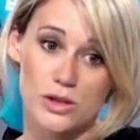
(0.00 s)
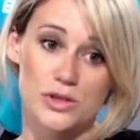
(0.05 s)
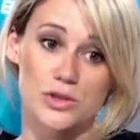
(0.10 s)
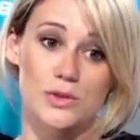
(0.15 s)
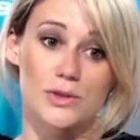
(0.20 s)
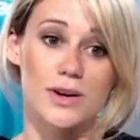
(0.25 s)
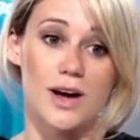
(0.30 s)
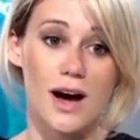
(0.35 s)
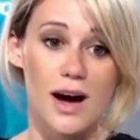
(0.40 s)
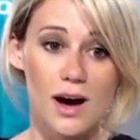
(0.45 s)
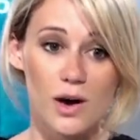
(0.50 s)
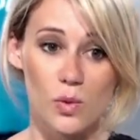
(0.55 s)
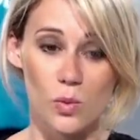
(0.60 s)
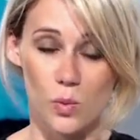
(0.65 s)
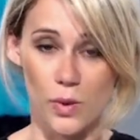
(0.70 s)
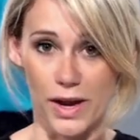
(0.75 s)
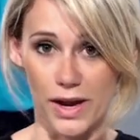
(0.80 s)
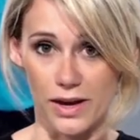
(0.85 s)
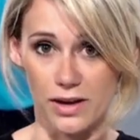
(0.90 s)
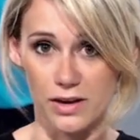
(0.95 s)
Do
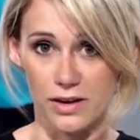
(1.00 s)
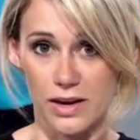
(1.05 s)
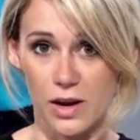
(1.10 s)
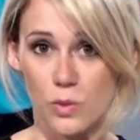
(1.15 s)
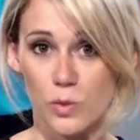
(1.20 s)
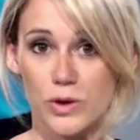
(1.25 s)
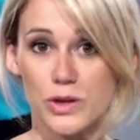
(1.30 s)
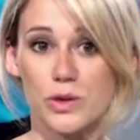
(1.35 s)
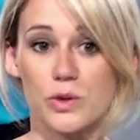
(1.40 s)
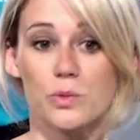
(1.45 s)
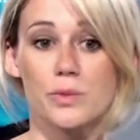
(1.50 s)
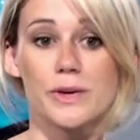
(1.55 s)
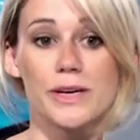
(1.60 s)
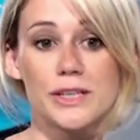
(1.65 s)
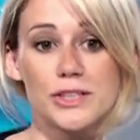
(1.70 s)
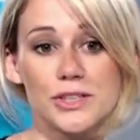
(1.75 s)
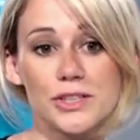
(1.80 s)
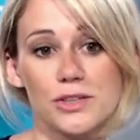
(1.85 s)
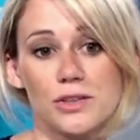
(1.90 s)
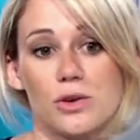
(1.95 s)
not wait. Now when you
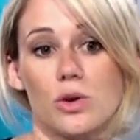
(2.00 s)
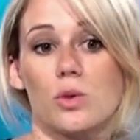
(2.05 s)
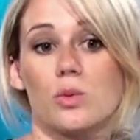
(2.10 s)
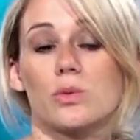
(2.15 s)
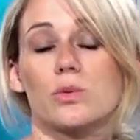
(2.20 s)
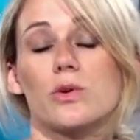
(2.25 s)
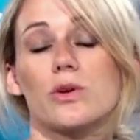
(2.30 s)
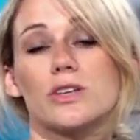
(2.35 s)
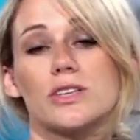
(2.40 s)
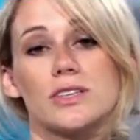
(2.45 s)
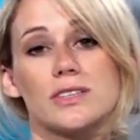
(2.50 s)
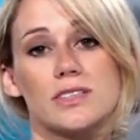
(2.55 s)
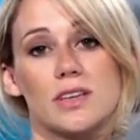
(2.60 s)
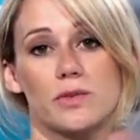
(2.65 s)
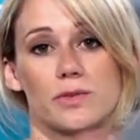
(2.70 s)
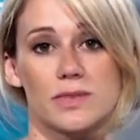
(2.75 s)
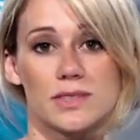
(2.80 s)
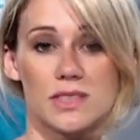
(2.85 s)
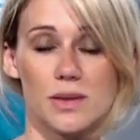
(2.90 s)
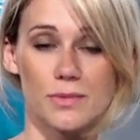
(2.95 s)
reach your goal, reward
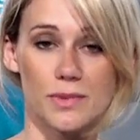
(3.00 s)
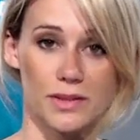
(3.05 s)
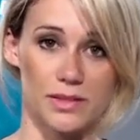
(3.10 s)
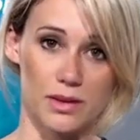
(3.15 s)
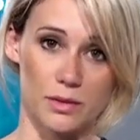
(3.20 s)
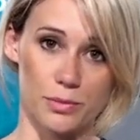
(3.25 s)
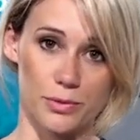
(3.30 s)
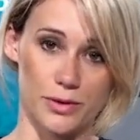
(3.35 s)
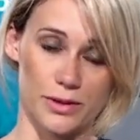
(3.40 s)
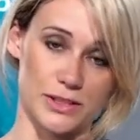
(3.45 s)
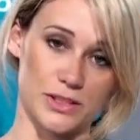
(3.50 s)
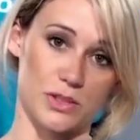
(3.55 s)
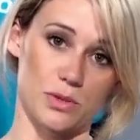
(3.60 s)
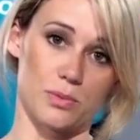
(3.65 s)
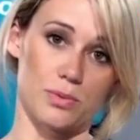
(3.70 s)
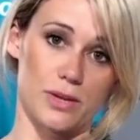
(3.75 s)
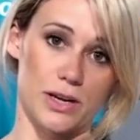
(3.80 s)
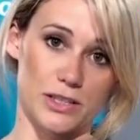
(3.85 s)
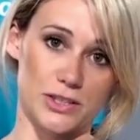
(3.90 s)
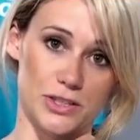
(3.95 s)
yourself with something that brings
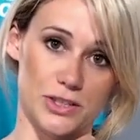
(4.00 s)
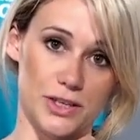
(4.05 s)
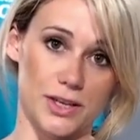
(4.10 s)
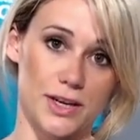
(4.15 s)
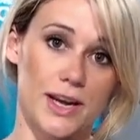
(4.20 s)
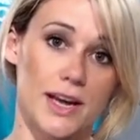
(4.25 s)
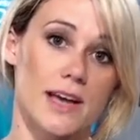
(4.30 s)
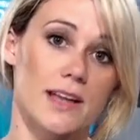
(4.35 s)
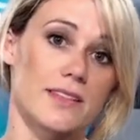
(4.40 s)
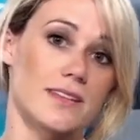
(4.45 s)
you pleasure.